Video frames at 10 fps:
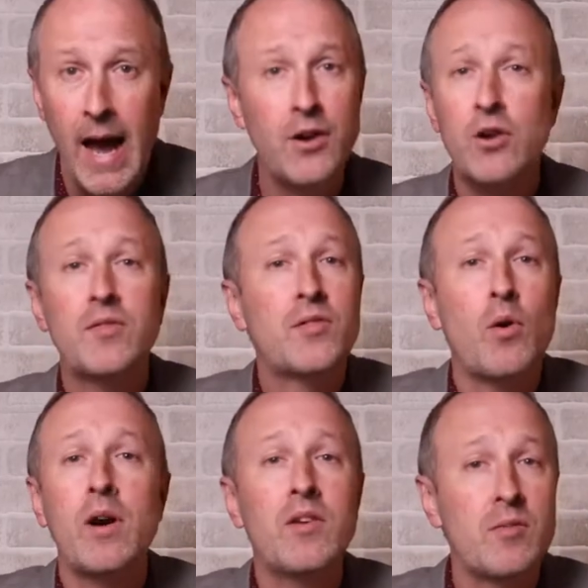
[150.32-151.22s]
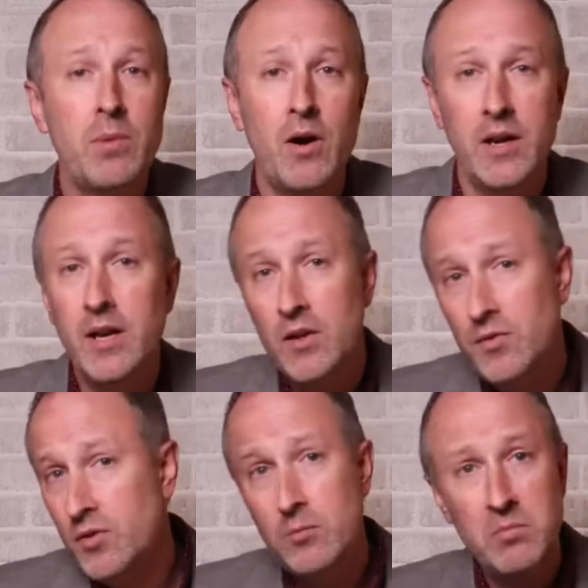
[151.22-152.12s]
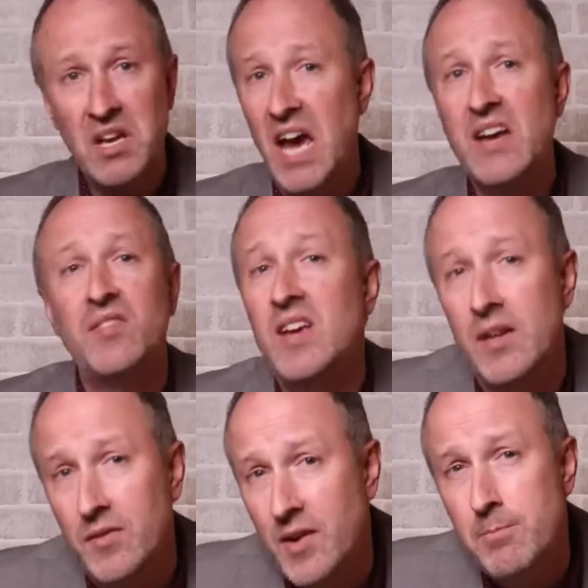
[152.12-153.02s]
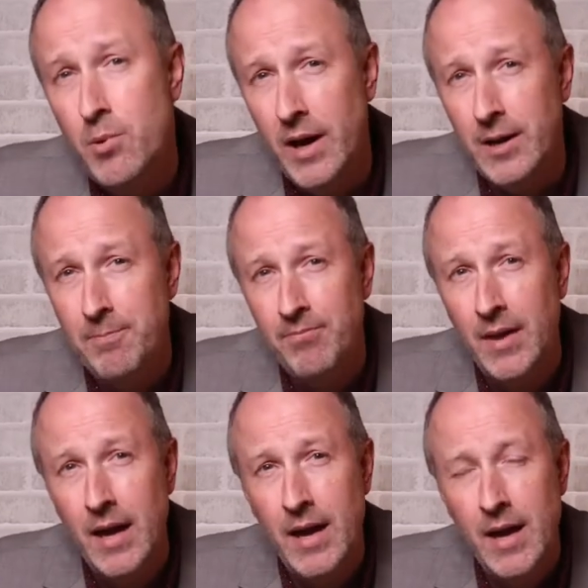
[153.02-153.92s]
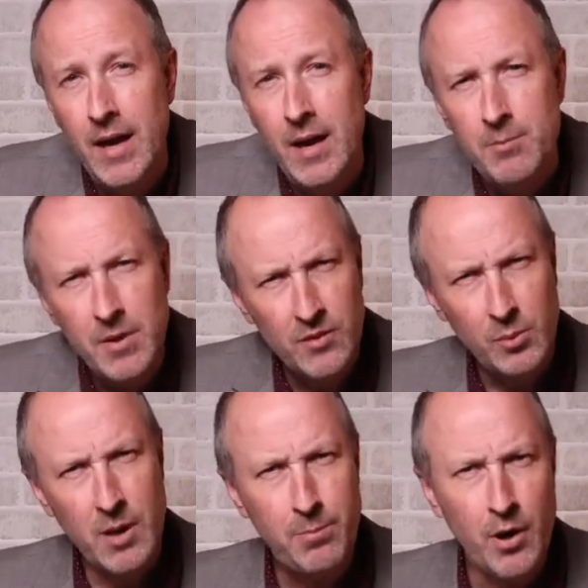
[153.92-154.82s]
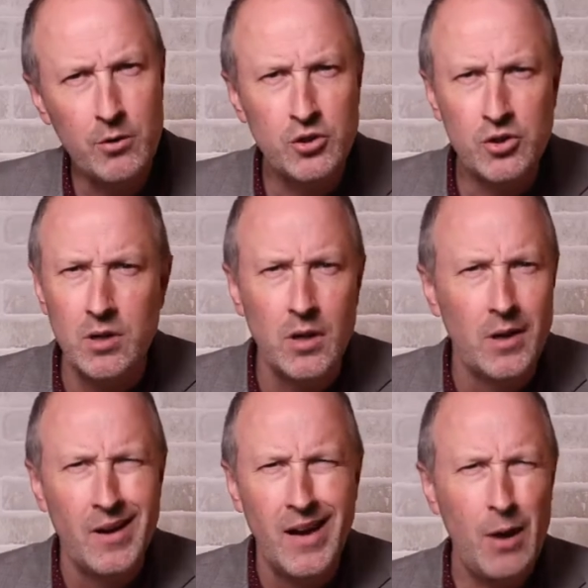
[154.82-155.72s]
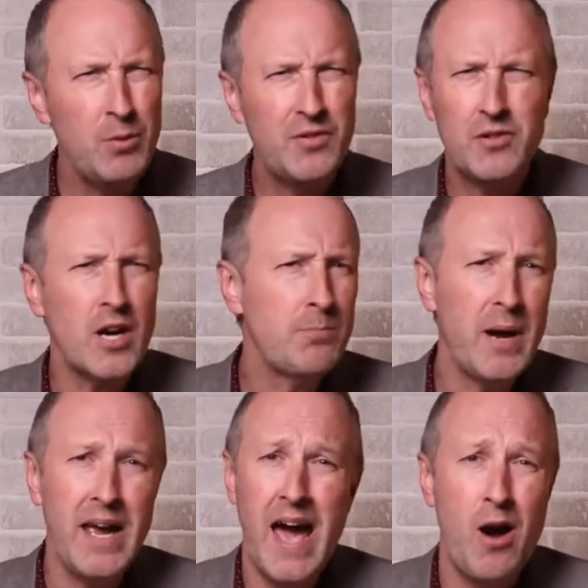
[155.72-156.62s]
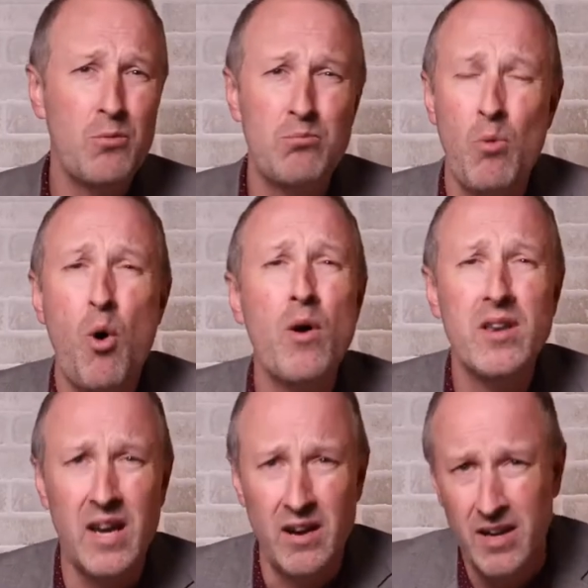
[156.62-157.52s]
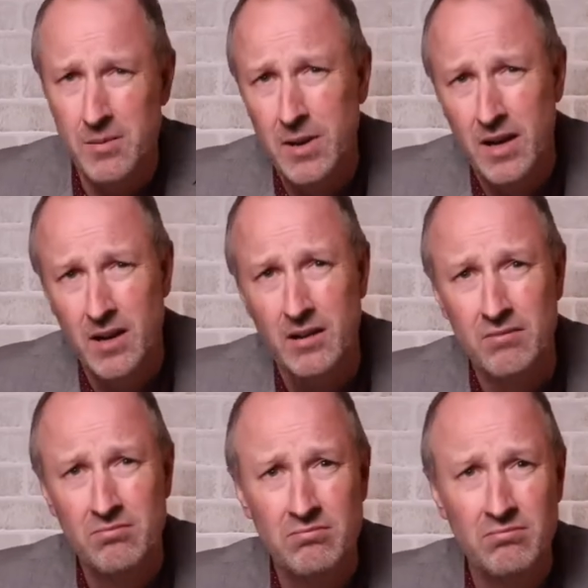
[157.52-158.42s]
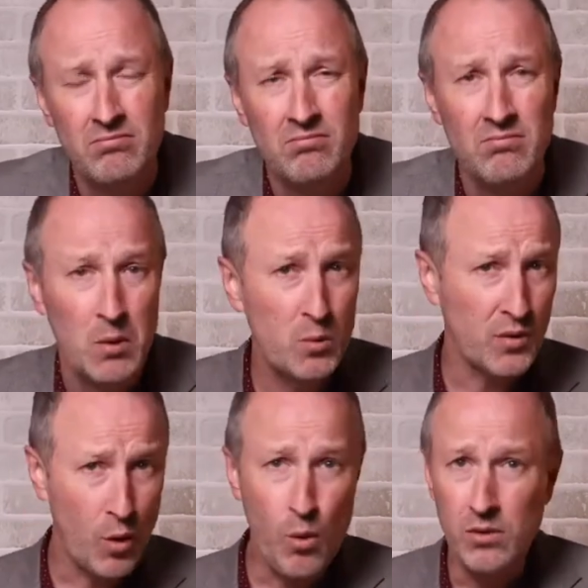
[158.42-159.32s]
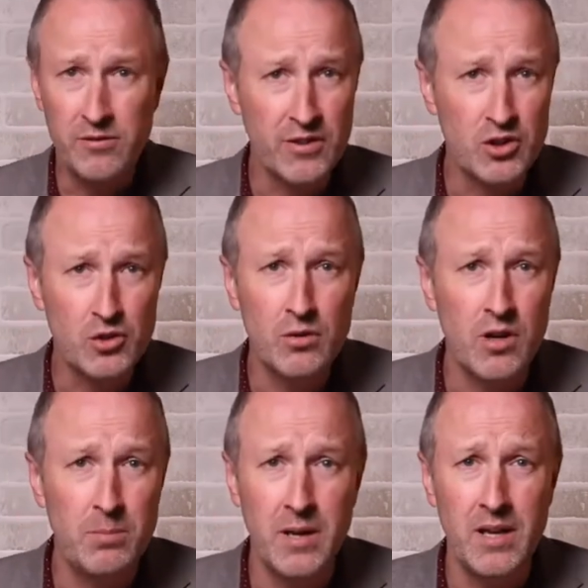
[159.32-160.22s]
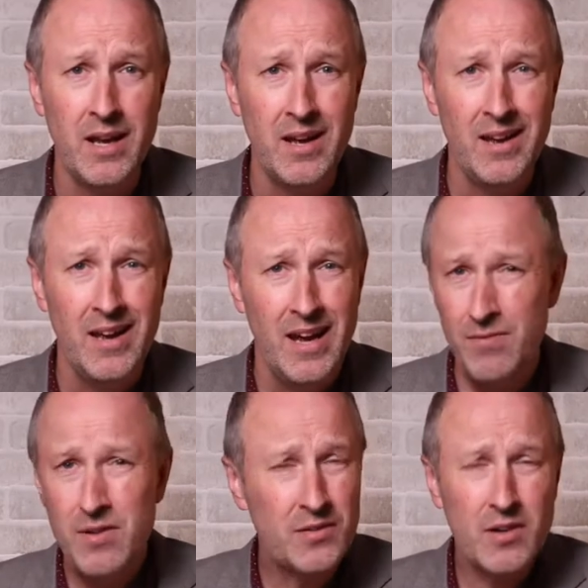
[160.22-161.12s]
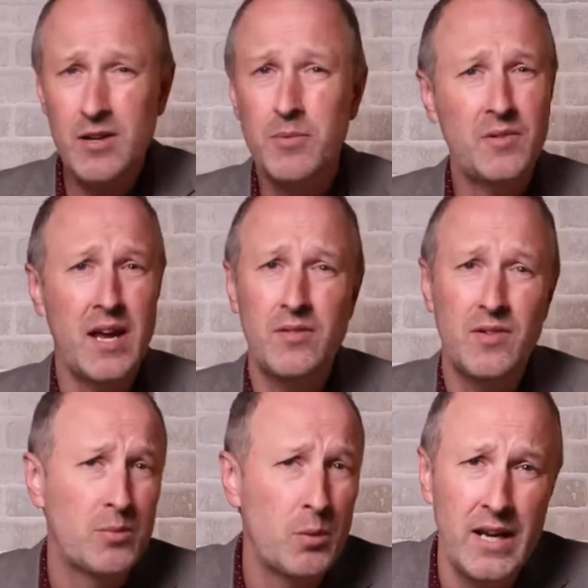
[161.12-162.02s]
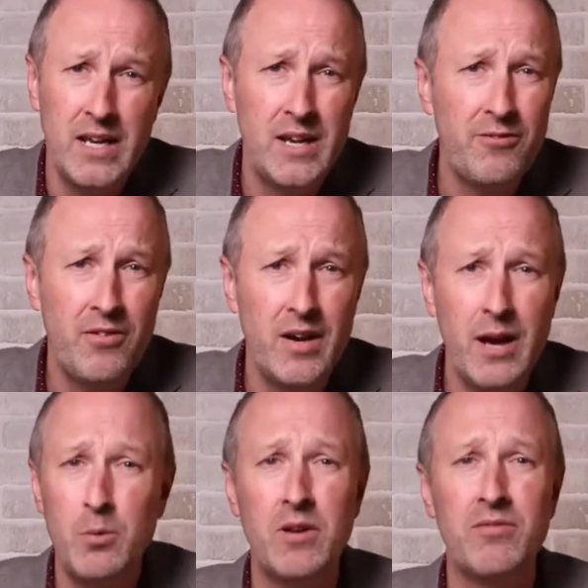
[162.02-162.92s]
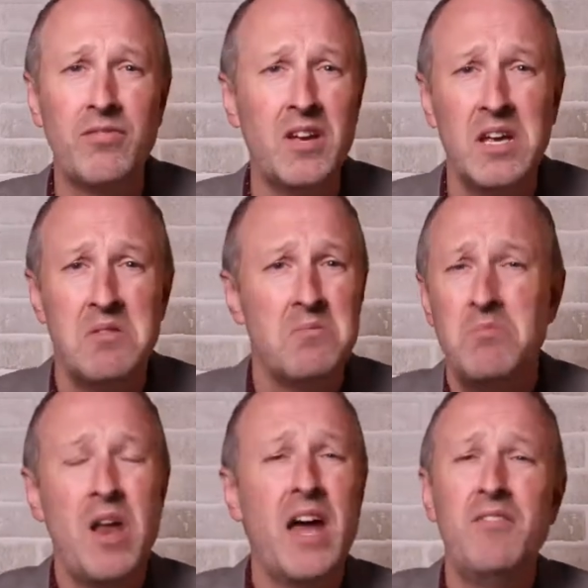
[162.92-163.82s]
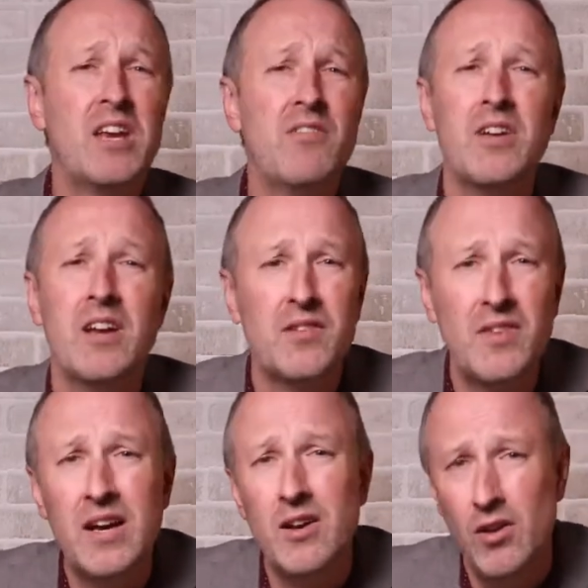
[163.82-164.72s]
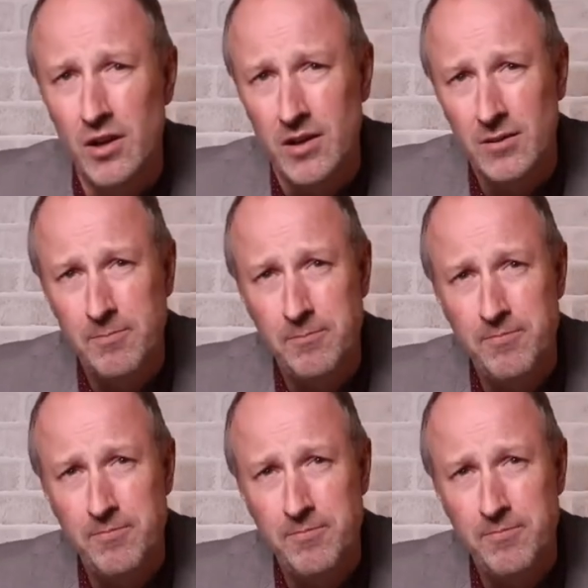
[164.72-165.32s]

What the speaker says: I'd heard stories about it and assumed I'd see it at some point, but as we approached, I was struck by how ordinary it appeared. It was old for sure, but if the circumstances were any different, I would have not even given it a second look.